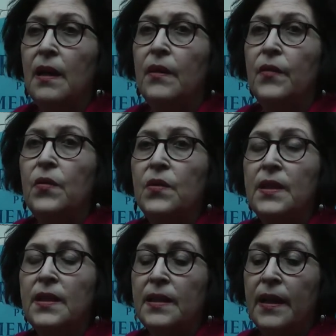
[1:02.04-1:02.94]
Of course,
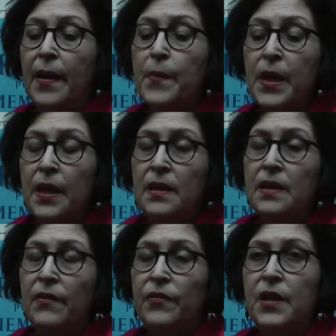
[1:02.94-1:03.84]
there's the Lemkin
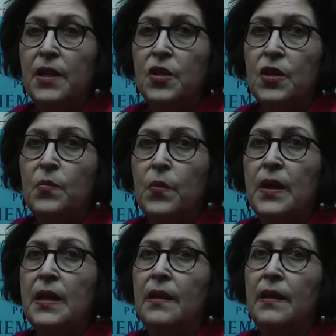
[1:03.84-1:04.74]
definitions,
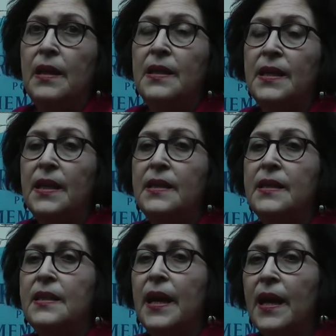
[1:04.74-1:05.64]
but these things
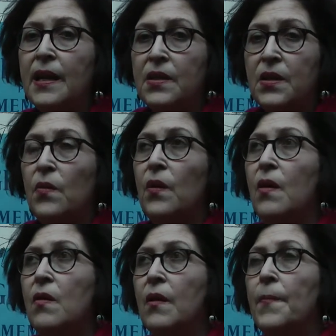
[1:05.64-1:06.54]
take so
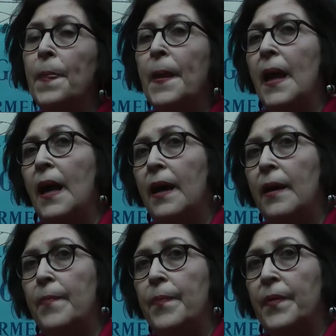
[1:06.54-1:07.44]
long.
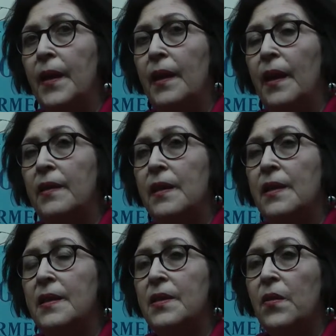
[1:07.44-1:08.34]

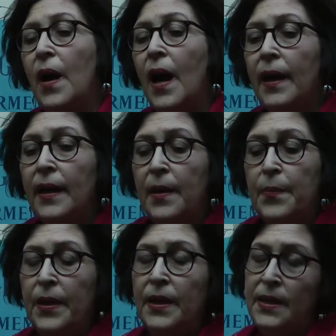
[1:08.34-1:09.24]
It is so highly
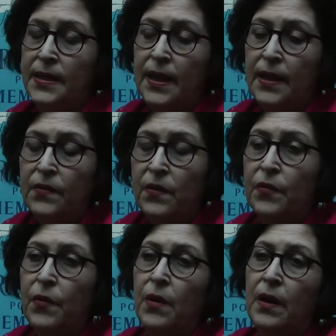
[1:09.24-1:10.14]
politicized
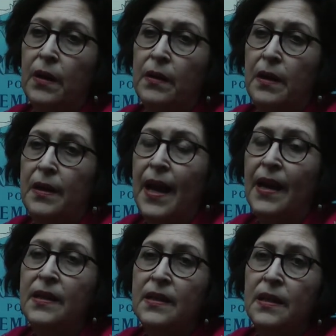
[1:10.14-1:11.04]
for an
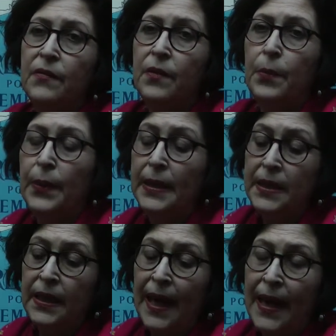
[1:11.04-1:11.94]
entity, for a
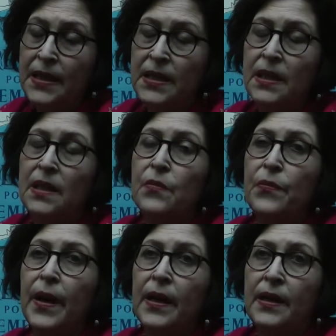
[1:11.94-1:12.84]
political entity to
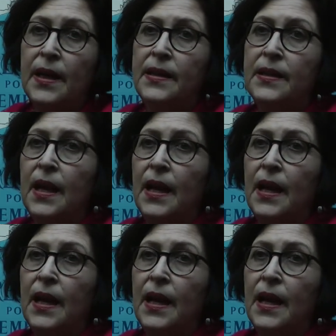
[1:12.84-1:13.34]
recognize